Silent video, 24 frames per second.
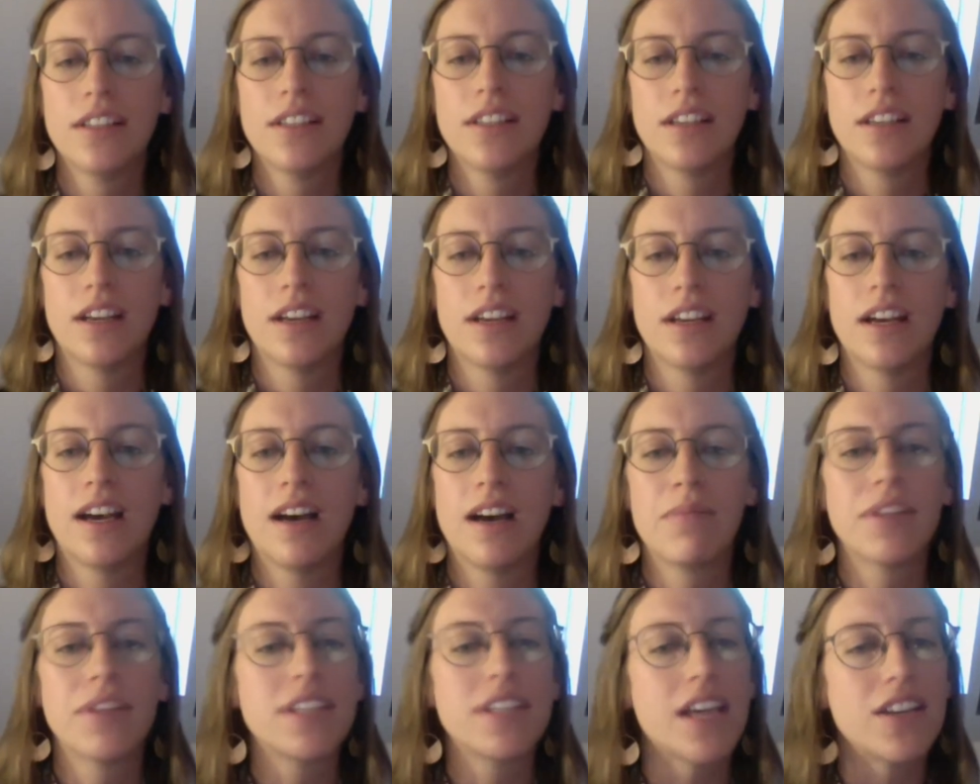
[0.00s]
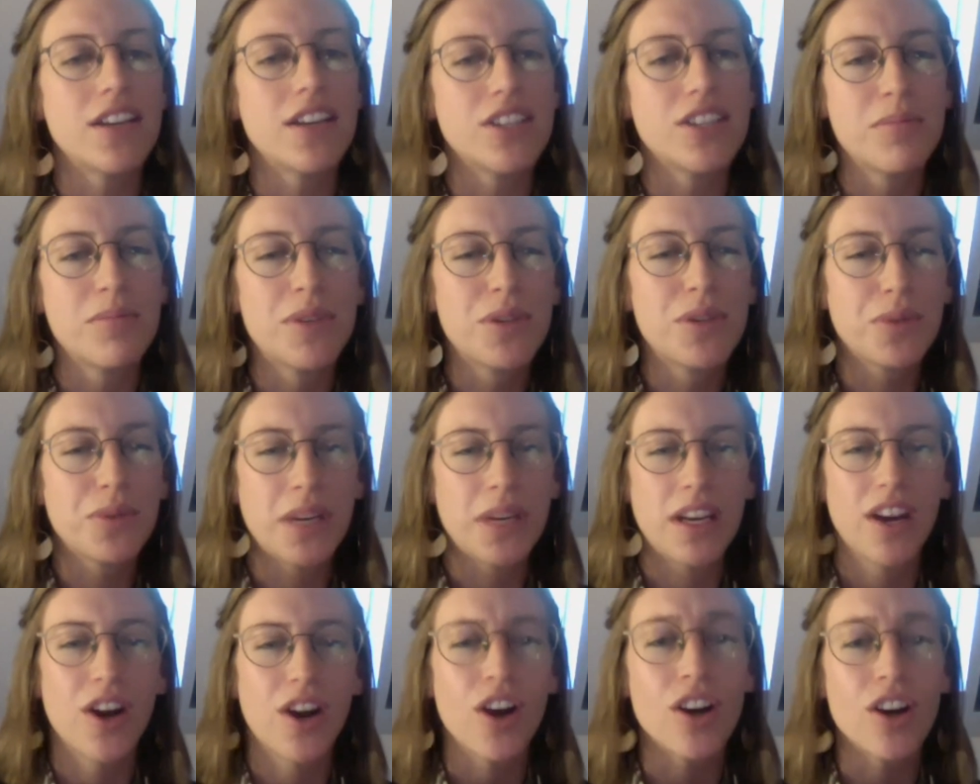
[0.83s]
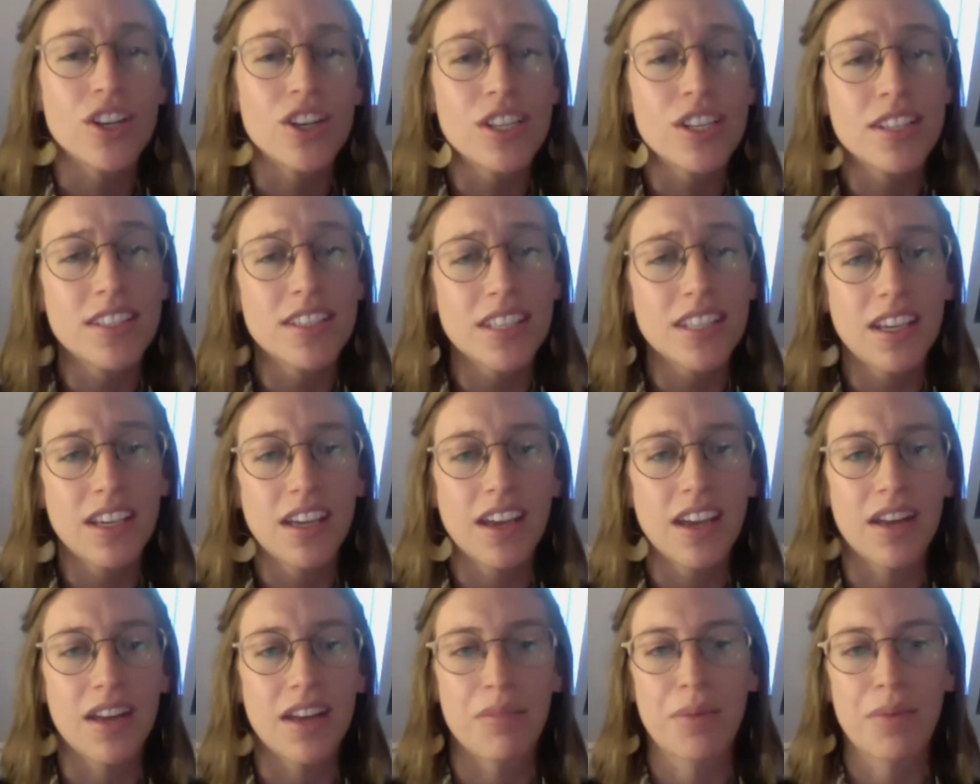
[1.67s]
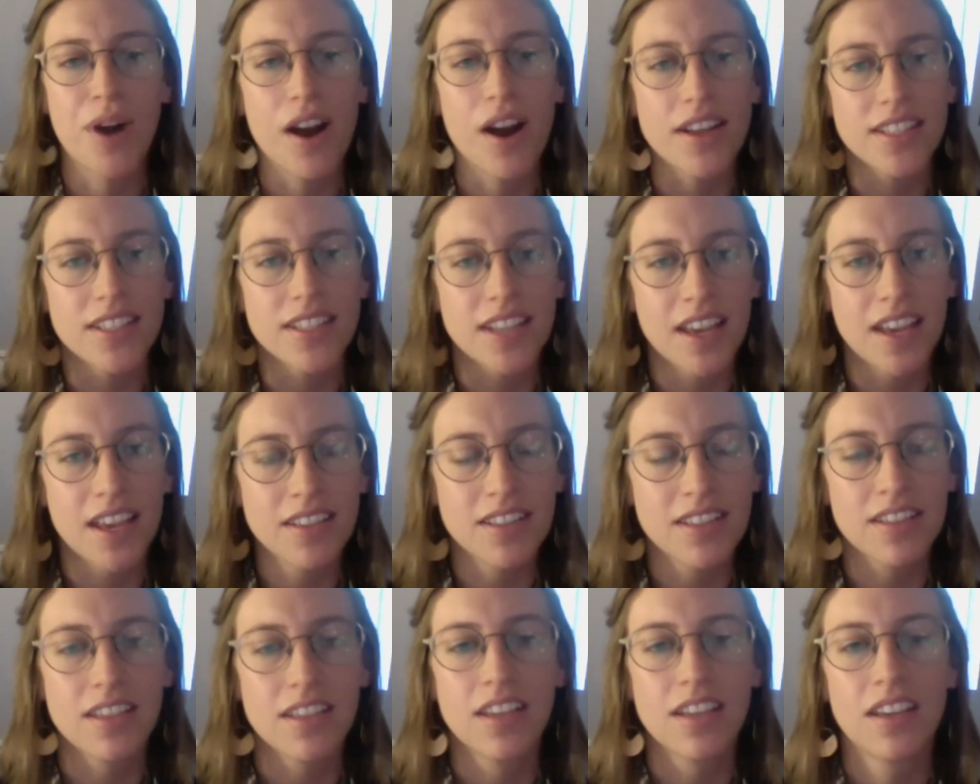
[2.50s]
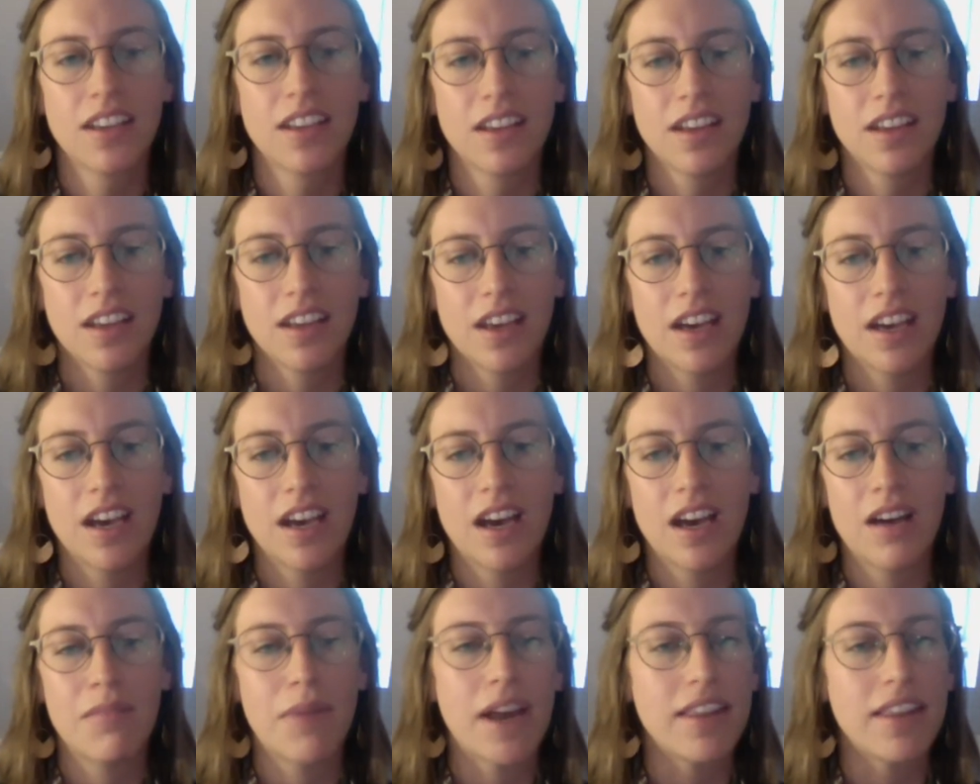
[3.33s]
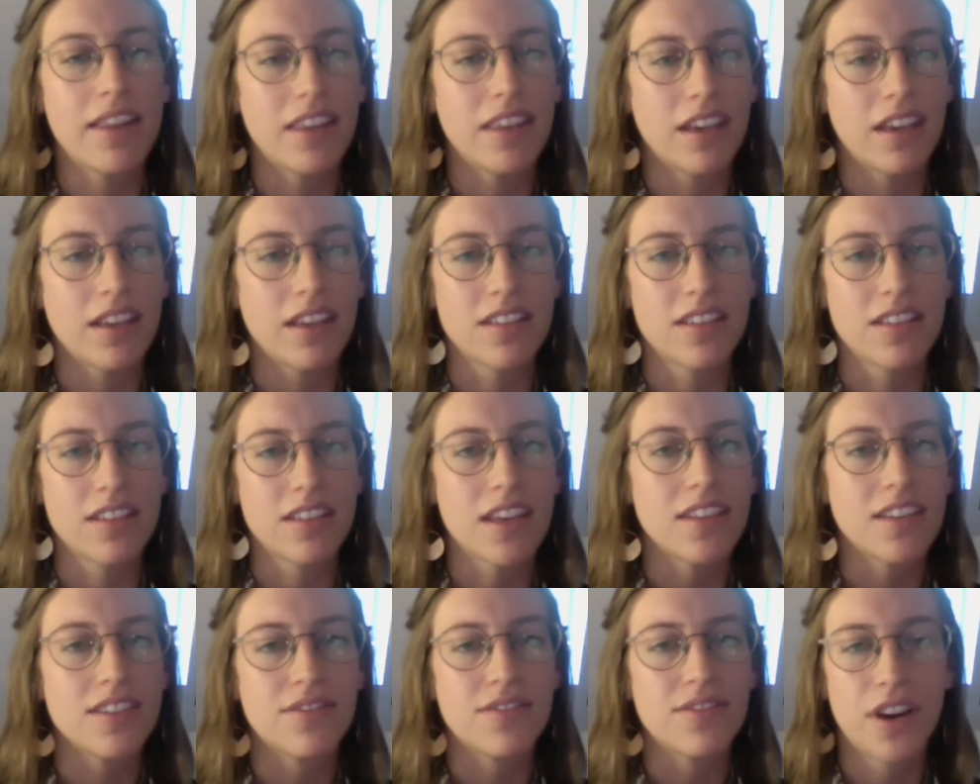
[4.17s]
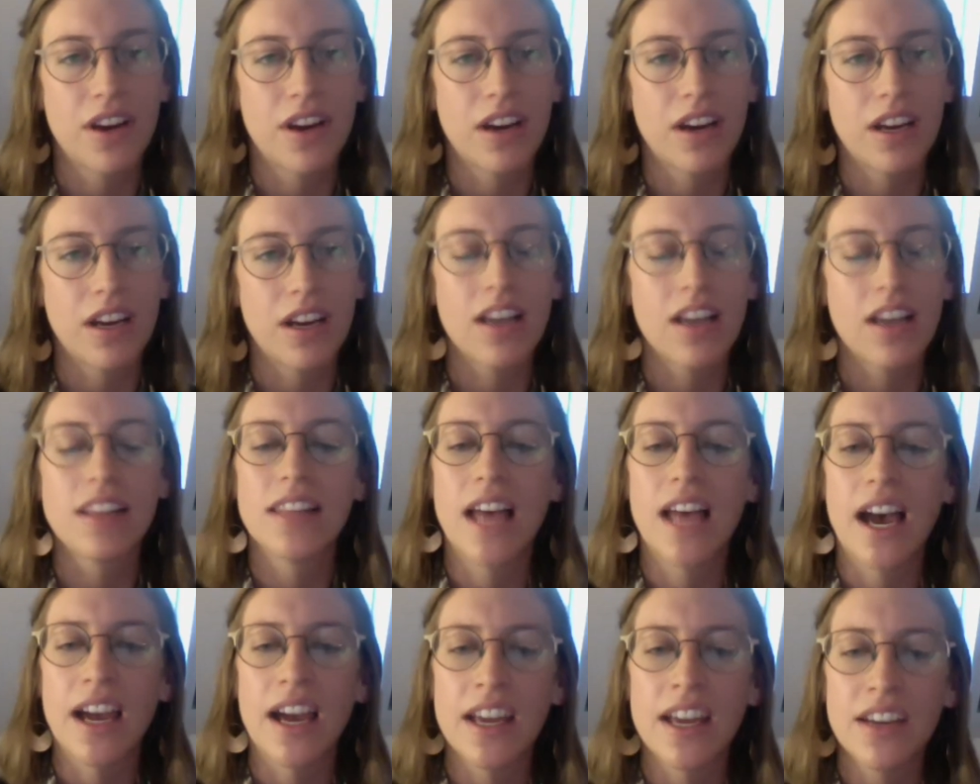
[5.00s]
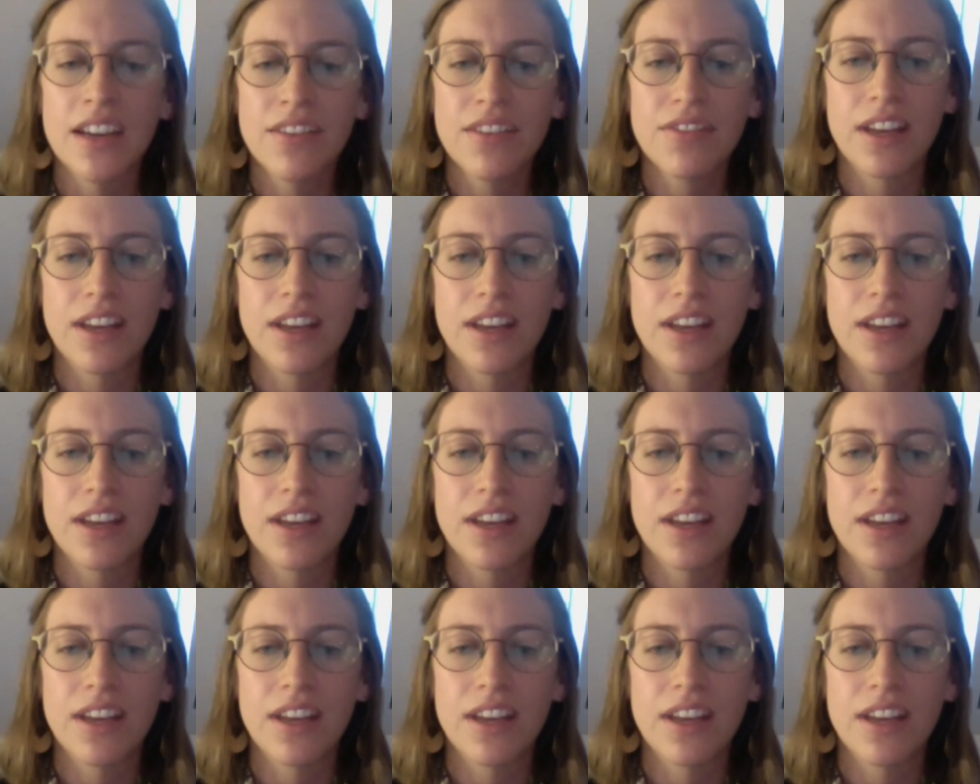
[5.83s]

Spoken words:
The tension between urgency and process, I think is very alive.